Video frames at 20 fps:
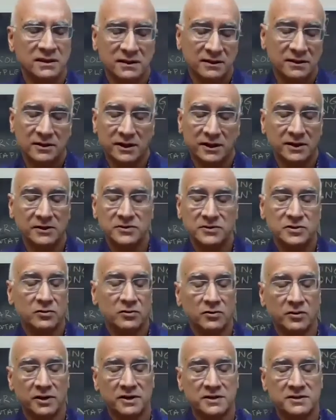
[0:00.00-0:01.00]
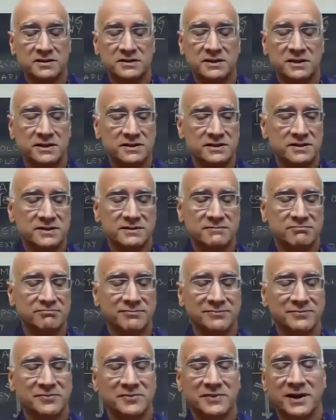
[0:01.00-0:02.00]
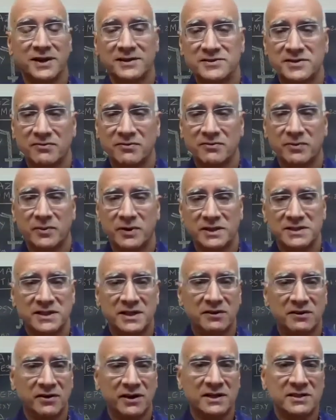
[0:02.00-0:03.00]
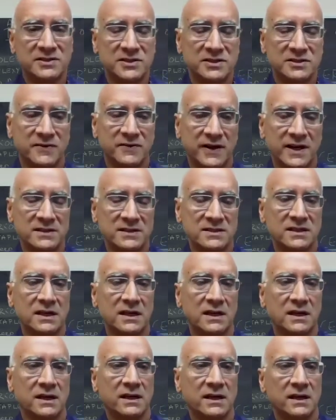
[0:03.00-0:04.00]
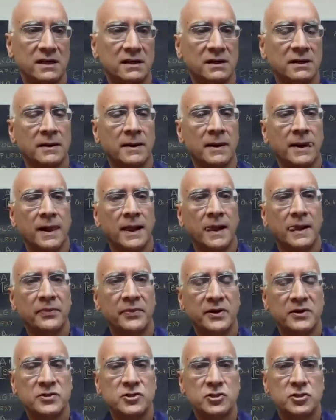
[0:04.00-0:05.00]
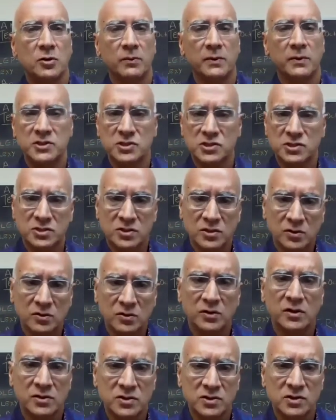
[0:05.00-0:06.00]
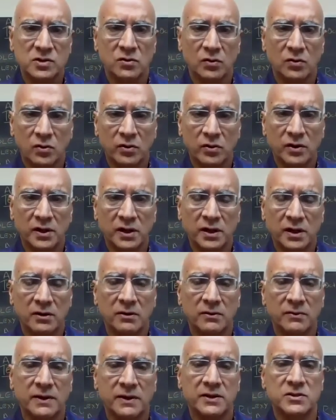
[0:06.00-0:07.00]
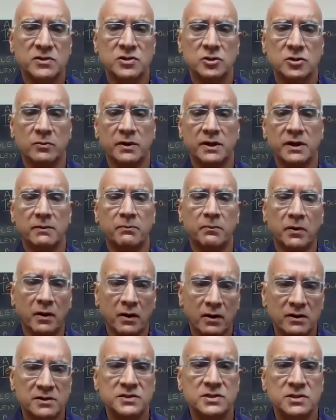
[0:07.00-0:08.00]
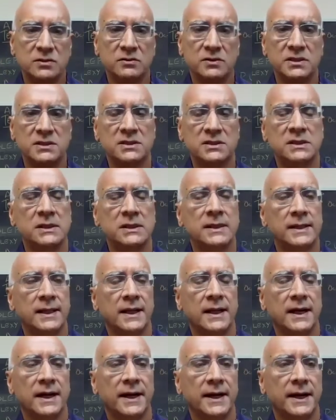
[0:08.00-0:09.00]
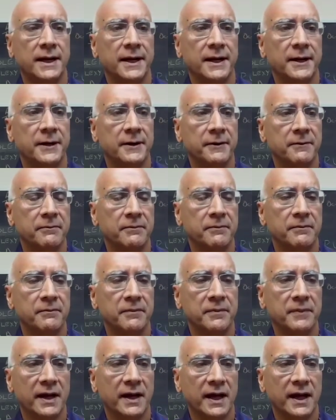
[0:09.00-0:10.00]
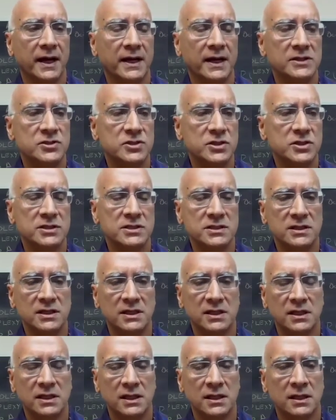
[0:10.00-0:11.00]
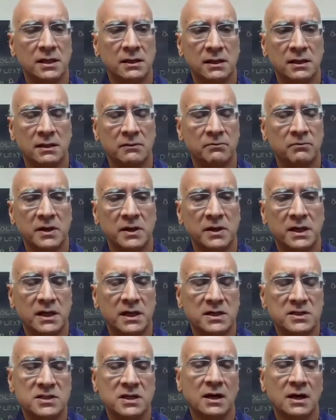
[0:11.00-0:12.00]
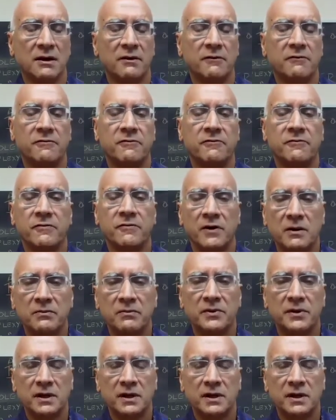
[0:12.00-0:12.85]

yeah, your story is, as everybody's hearing, it's just fascinating, and there's so much to your story. You know what I mean? There's so many parts to it, and it's just because from